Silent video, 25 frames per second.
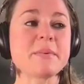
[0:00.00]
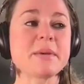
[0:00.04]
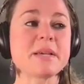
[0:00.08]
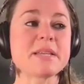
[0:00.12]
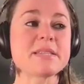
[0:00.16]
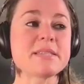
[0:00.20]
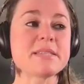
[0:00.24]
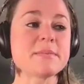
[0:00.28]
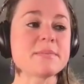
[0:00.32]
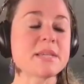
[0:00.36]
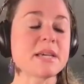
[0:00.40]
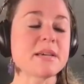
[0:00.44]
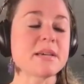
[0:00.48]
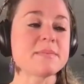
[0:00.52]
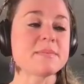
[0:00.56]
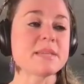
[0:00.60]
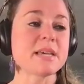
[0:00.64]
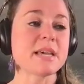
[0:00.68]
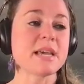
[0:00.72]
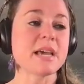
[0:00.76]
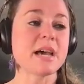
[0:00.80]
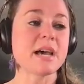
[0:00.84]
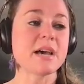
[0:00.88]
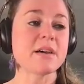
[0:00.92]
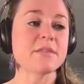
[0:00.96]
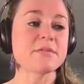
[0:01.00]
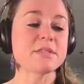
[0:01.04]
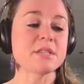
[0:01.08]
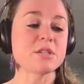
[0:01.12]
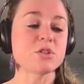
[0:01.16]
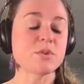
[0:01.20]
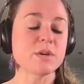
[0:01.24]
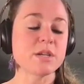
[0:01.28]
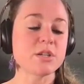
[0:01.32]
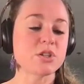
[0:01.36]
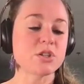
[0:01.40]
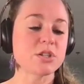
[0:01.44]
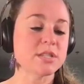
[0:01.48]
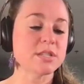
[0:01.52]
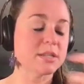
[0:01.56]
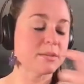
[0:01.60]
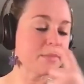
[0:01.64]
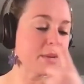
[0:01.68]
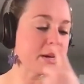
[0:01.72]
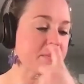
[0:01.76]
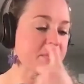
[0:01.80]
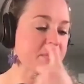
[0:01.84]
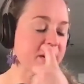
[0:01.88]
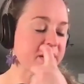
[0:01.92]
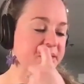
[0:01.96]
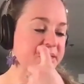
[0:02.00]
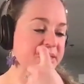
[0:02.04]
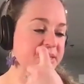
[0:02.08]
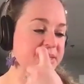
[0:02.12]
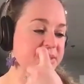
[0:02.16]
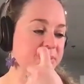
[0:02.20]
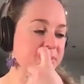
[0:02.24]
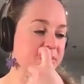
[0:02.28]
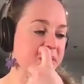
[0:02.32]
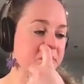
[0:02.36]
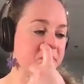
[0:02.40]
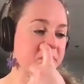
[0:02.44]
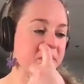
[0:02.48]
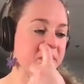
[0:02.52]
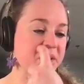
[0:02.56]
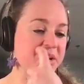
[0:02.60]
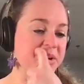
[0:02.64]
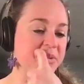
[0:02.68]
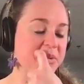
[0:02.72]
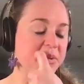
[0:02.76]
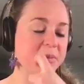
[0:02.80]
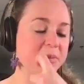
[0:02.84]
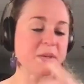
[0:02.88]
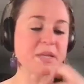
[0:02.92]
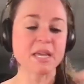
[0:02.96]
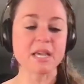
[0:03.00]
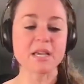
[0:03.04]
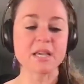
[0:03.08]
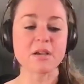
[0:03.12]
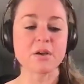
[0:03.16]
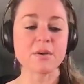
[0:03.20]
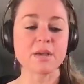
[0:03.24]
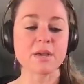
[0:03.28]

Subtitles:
because sometimes I have situations in my practice where a parent will be like,